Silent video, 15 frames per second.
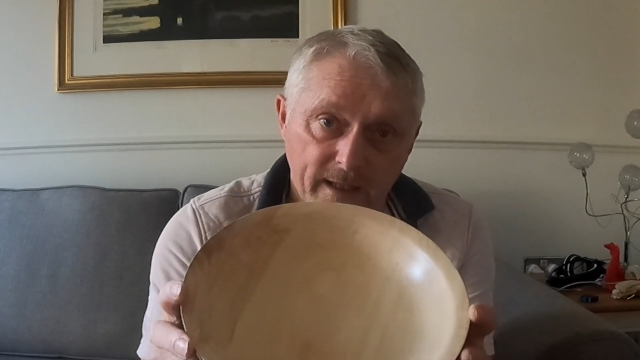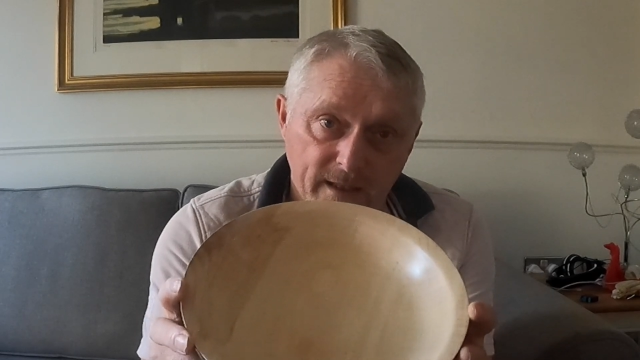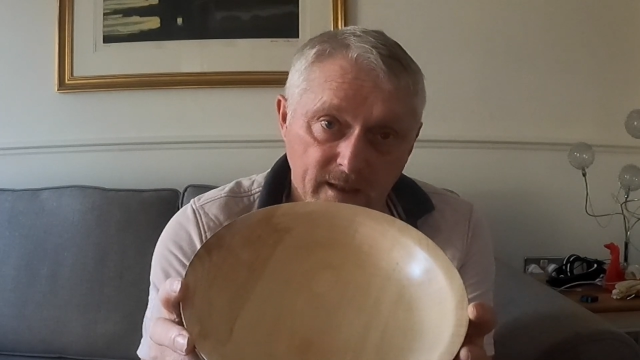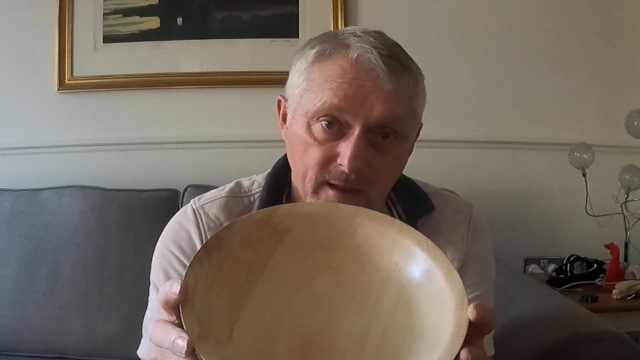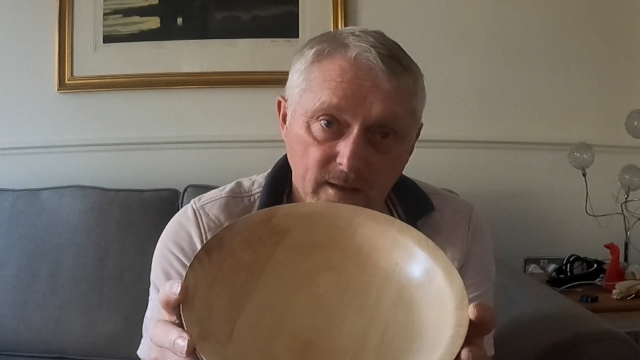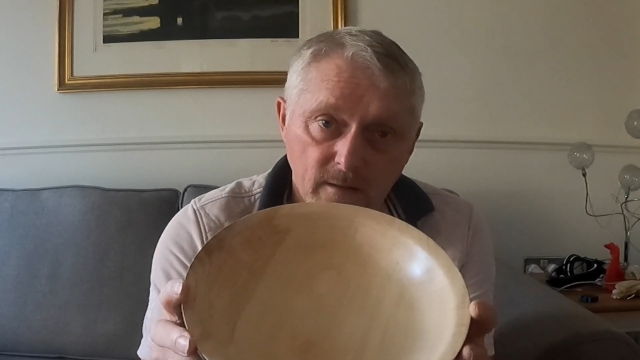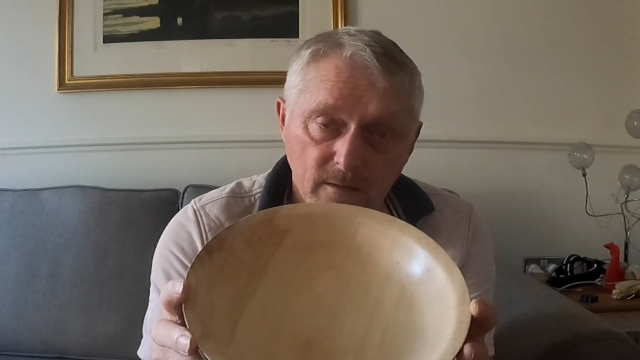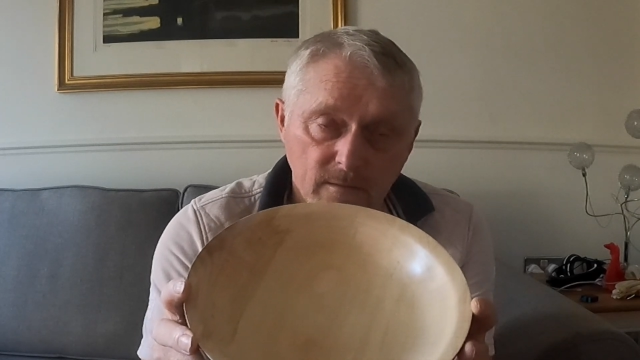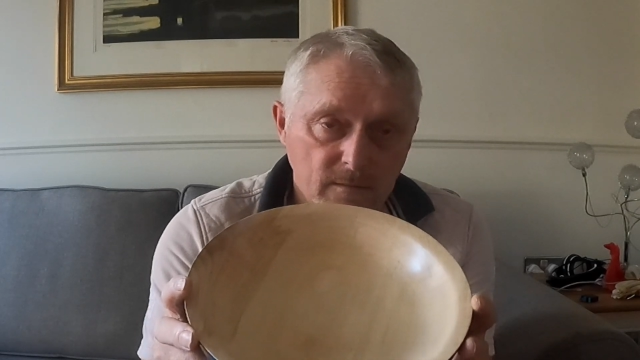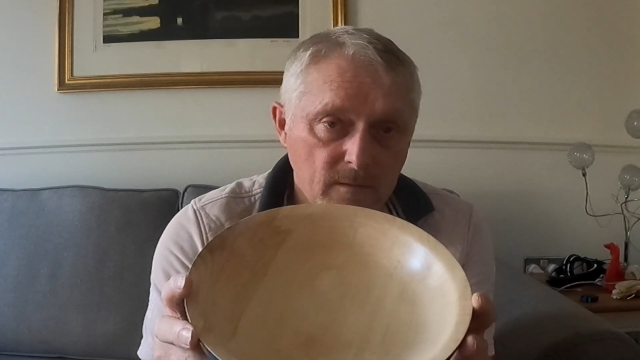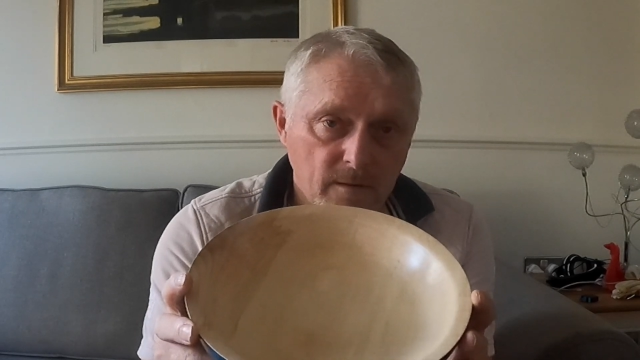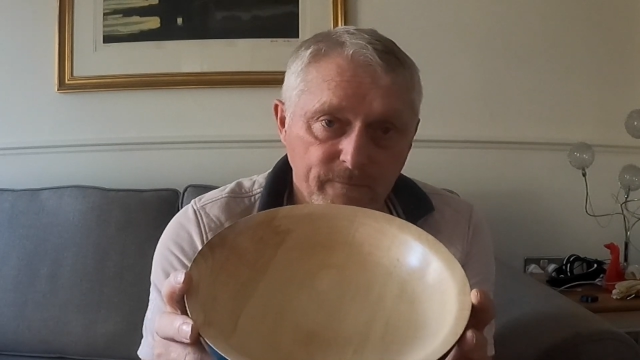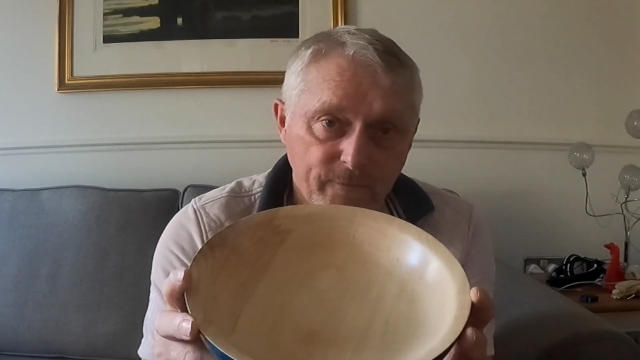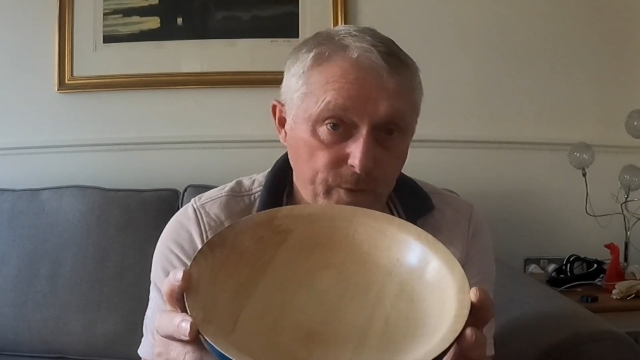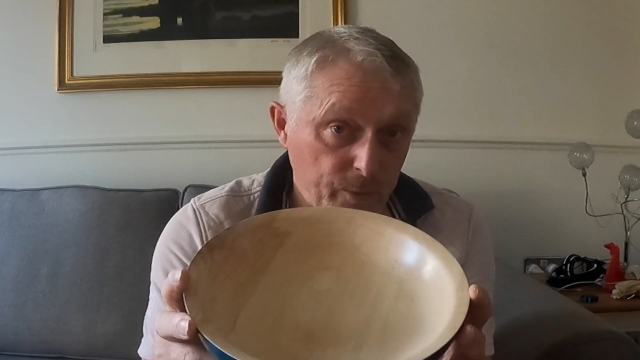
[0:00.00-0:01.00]
any
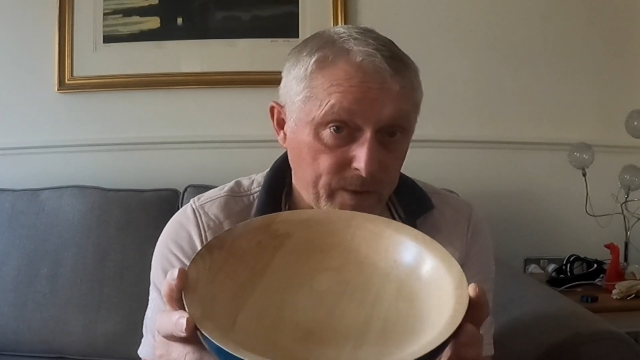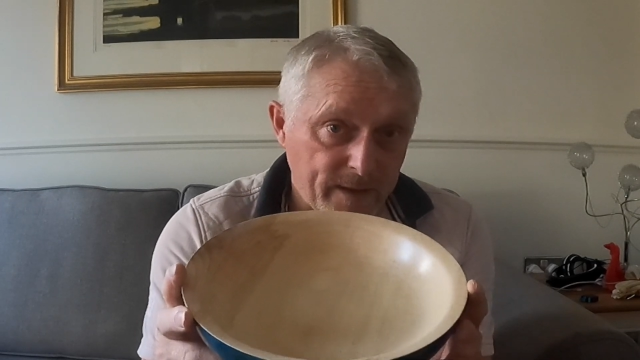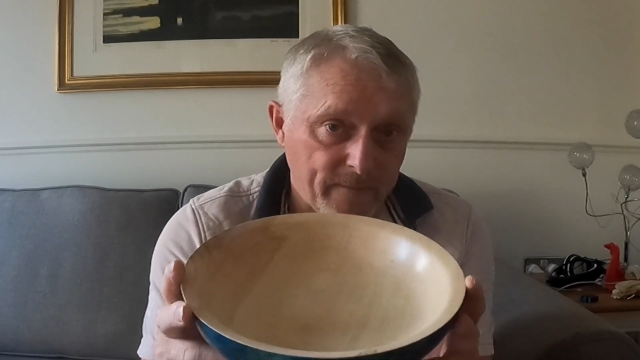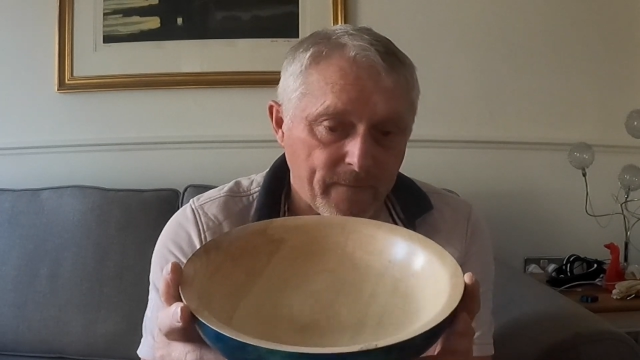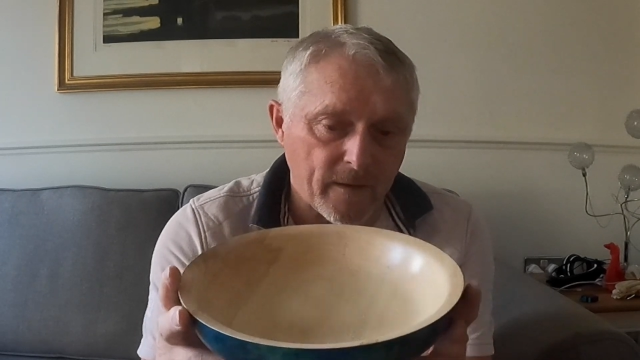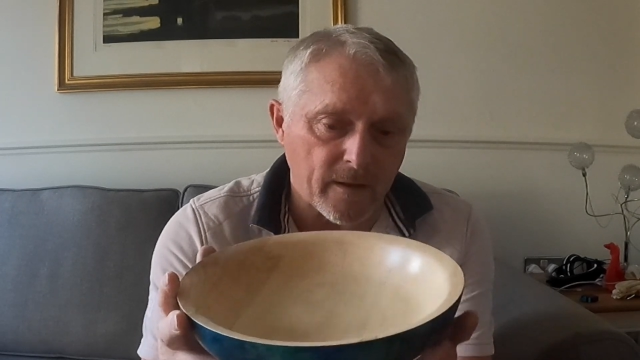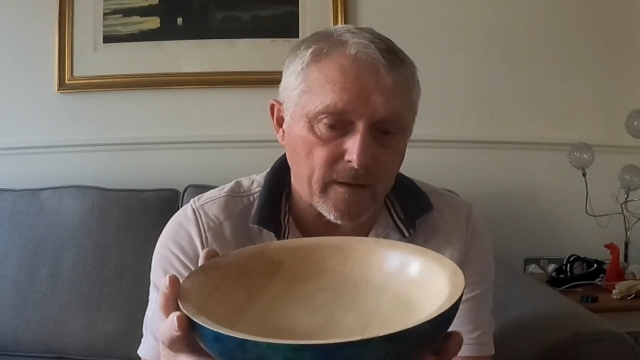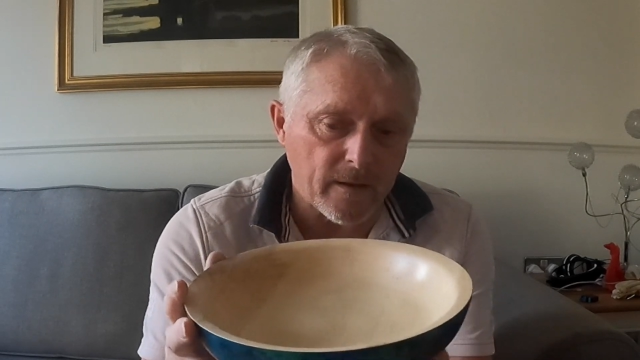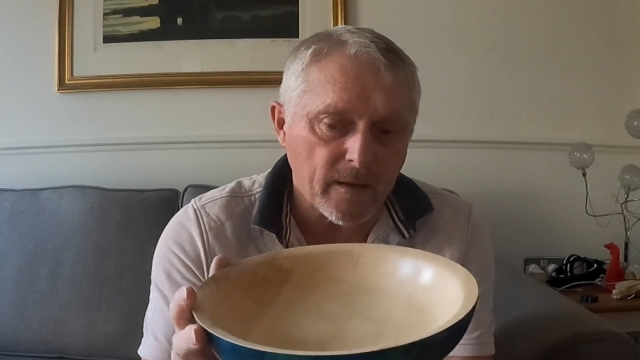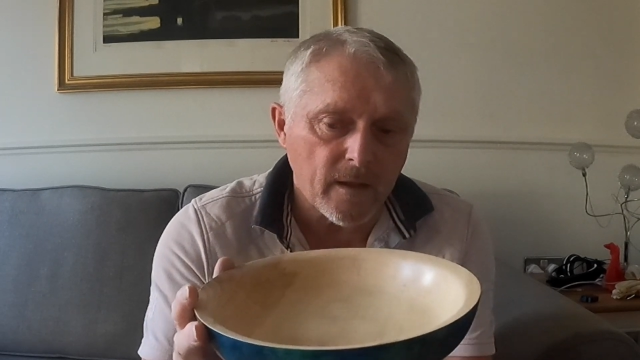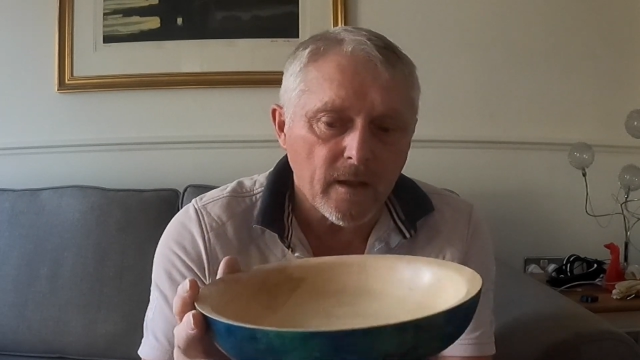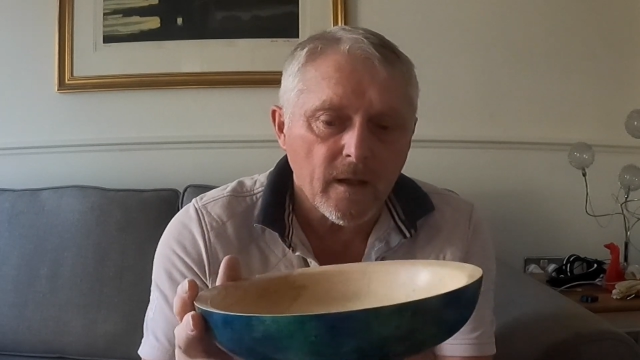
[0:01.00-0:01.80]
food in there.